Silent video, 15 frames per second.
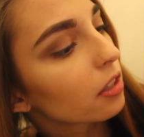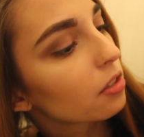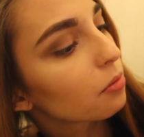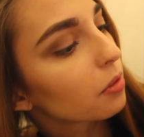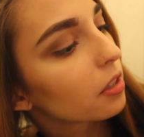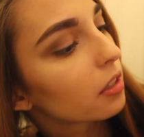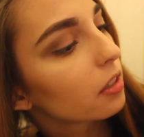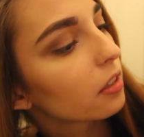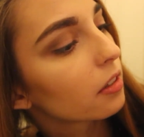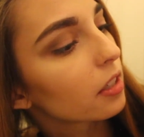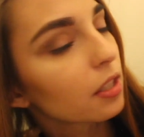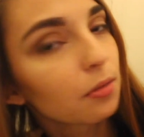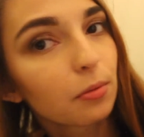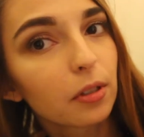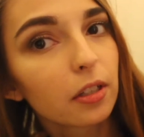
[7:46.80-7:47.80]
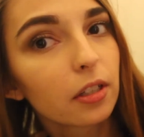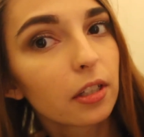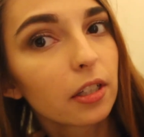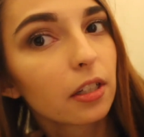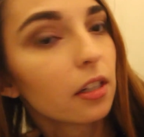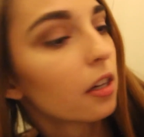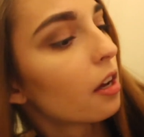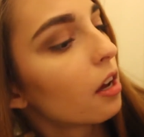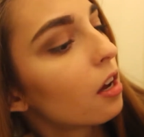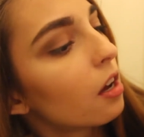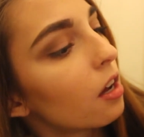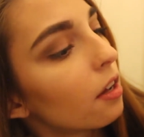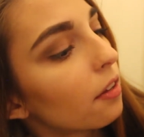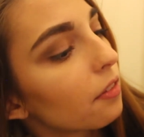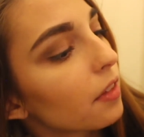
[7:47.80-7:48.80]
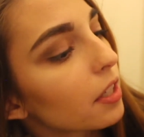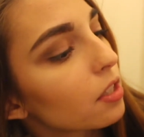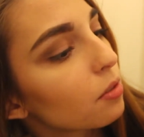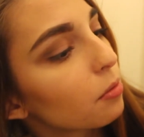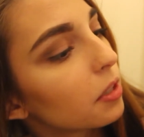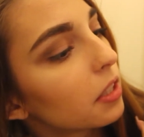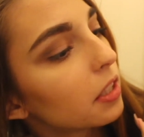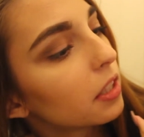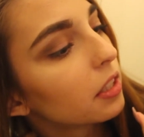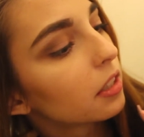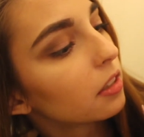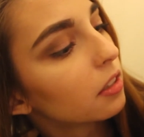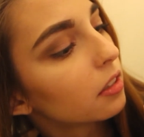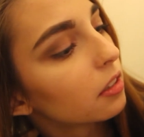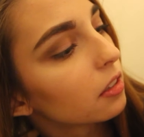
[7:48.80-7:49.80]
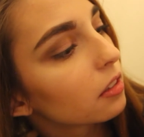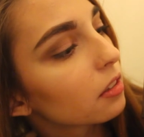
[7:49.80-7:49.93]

this one, this one, this one,